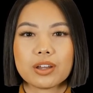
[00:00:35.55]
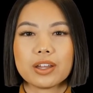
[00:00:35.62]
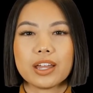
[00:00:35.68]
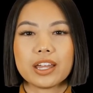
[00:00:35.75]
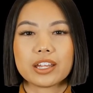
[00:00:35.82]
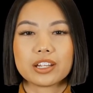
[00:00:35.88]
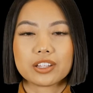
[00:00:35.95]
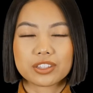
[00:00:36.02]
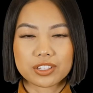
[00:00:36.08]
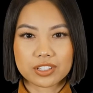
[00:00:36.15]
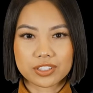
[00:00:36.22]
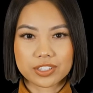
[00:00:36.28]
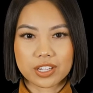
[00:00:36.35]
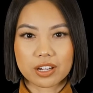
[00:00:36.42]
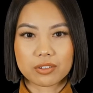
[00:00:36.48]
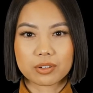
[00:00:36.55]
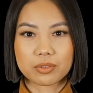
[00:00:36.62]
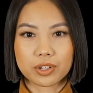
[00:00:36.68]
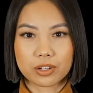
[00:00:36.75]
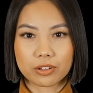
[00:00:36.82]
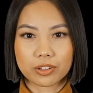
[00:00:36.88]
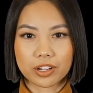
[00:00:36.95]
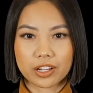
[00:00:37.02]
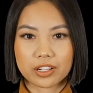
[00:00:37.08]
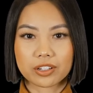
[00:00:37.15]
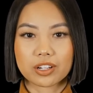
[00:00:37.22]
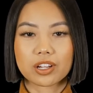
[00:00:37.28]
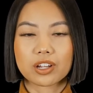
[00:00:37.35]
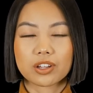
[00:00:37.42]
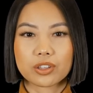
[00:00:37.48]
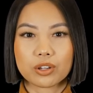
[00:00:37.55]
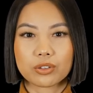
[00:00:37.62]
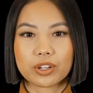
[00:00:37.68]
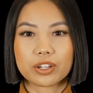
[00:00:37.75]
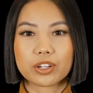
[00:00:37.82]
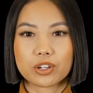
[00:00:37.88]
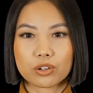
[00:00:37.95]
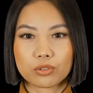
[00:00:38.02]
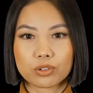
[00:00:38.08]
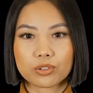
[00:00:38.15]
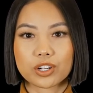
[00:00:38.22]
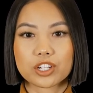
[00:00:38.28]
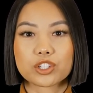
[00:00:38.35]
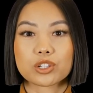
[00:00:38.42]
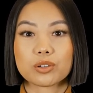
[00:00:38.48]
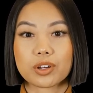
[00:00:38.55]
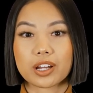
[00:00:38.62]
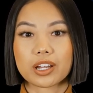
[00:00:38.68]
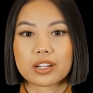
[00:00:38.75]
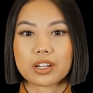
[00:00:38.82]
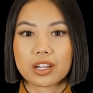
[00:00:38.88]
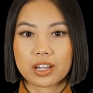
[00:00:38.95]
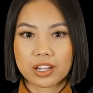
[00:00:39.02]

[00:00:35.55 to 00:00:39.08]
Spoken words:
It consists of a middle line, the linear regression line,